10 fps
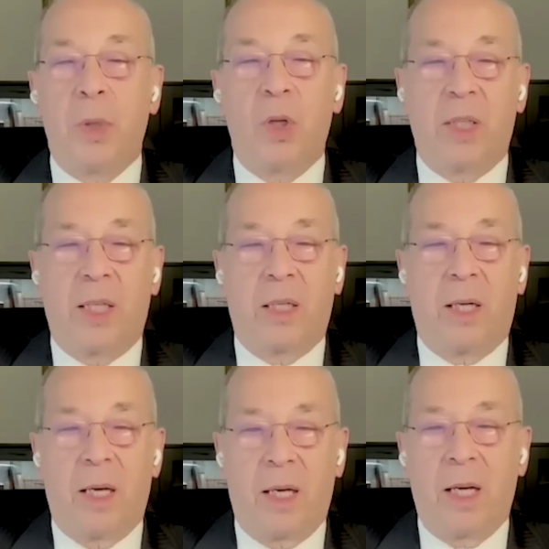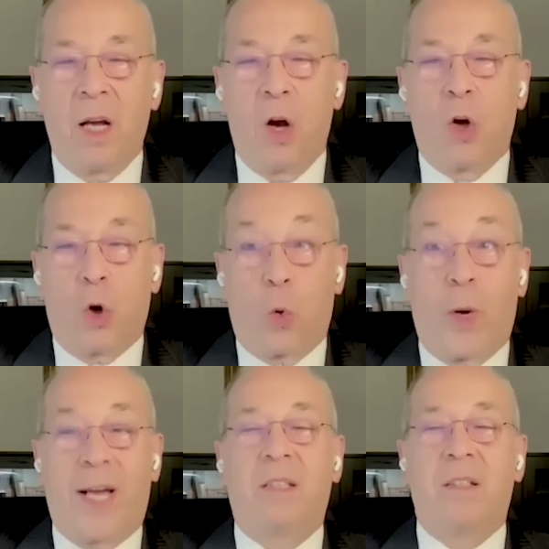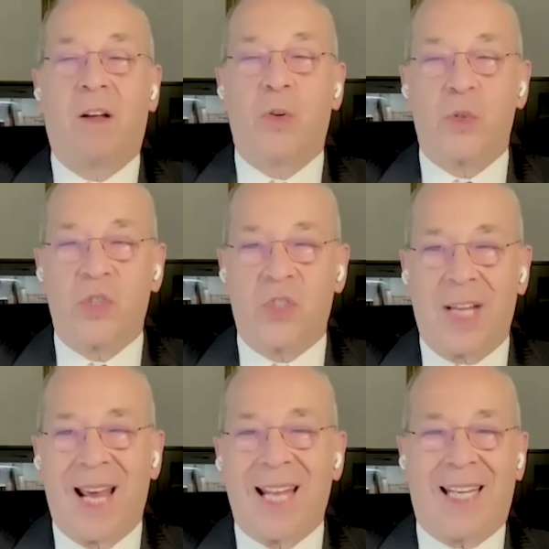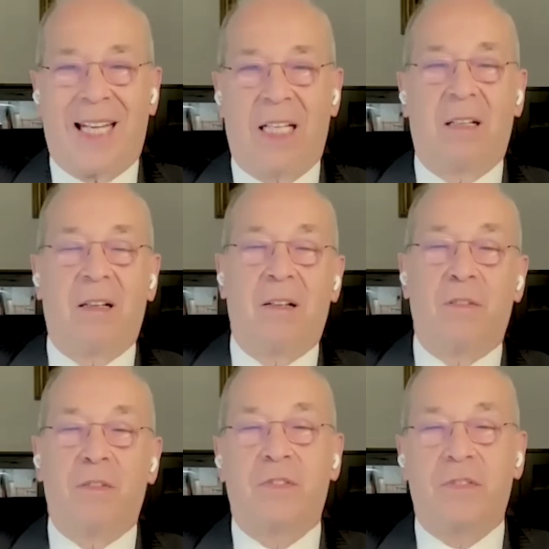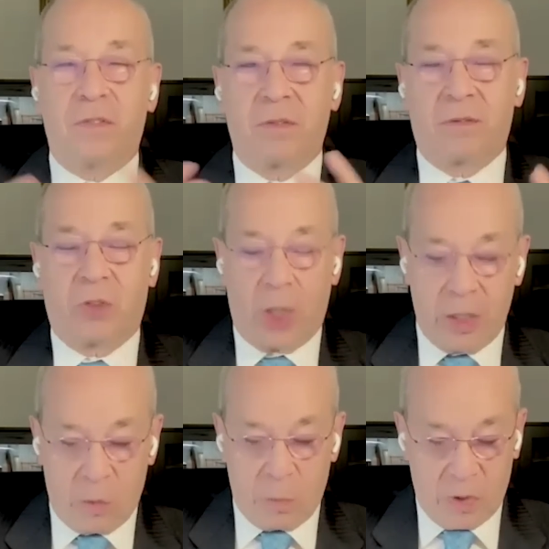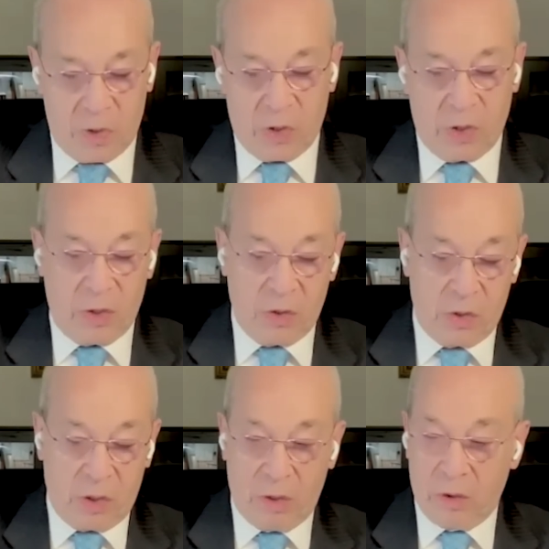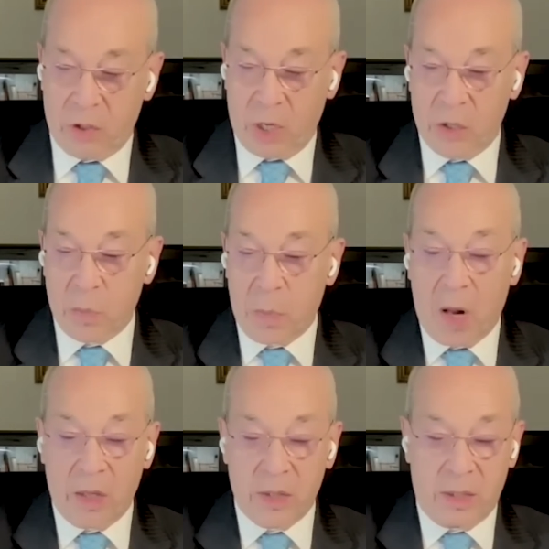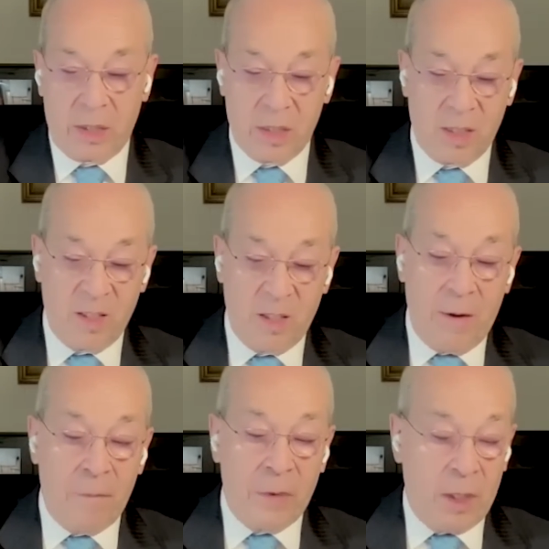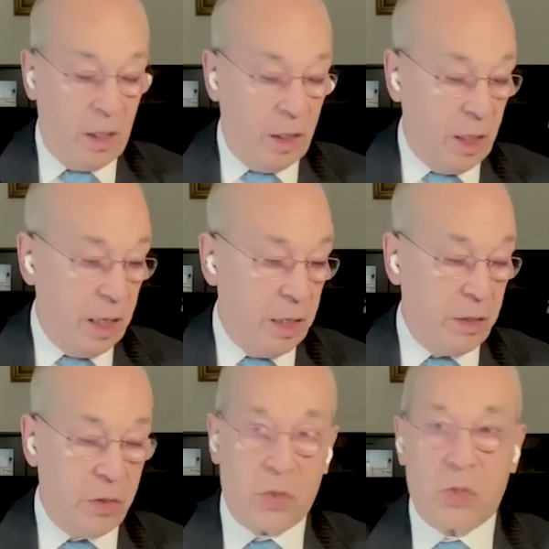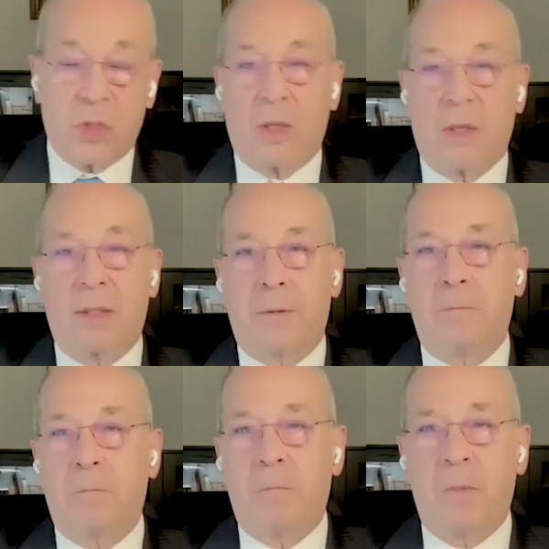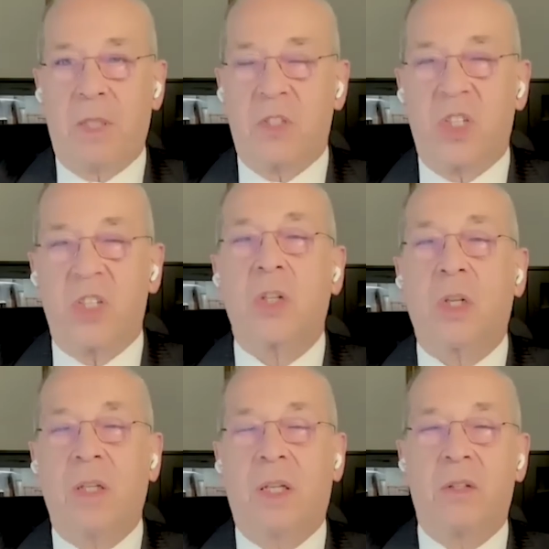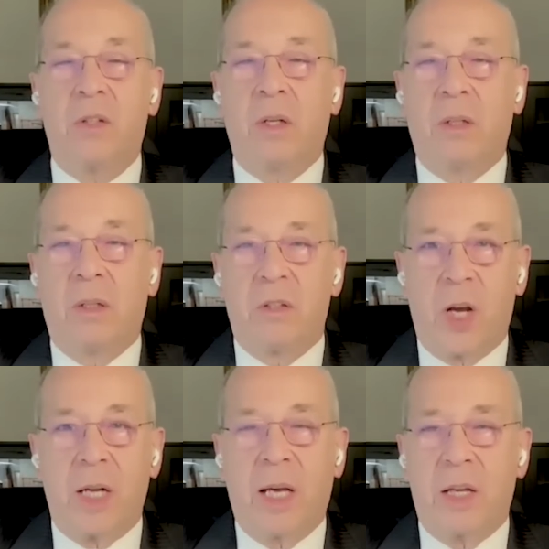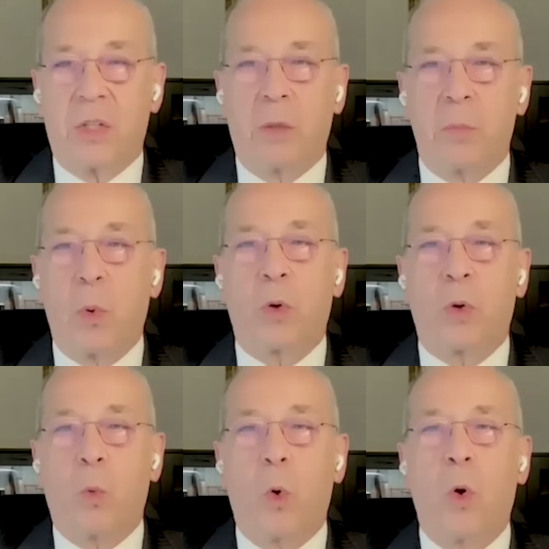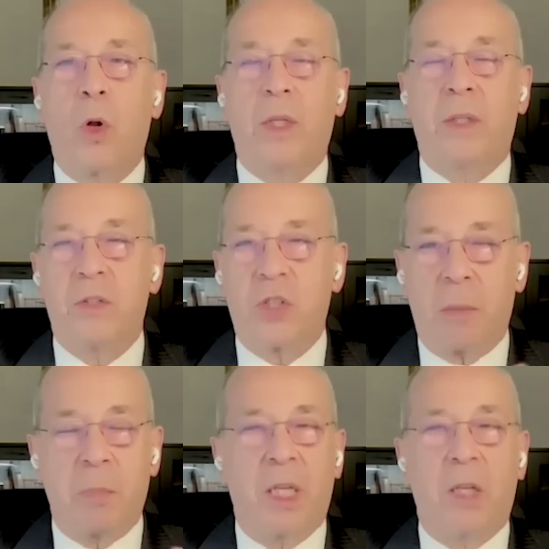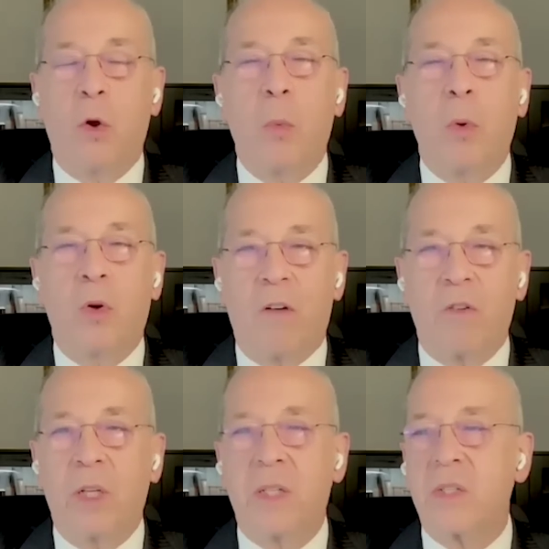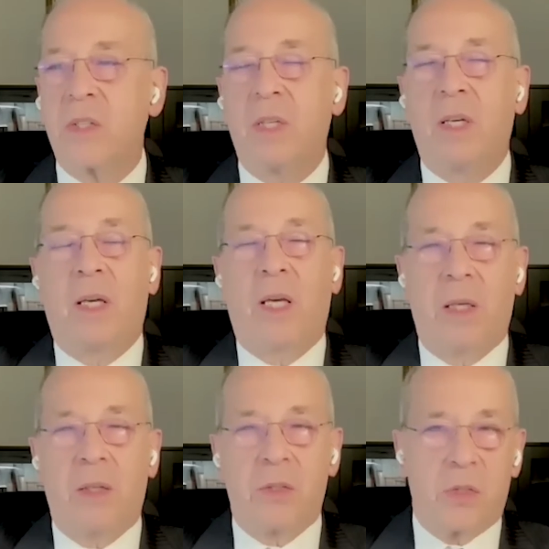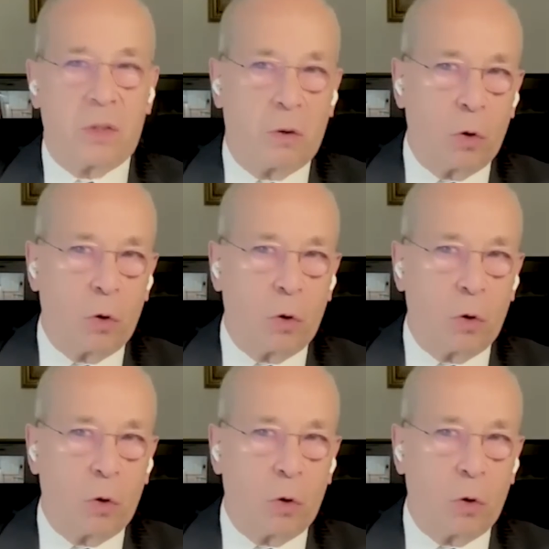building a correct understanding of China's positions and China's policies. He has insisted that China has an important role in shaping global governance. His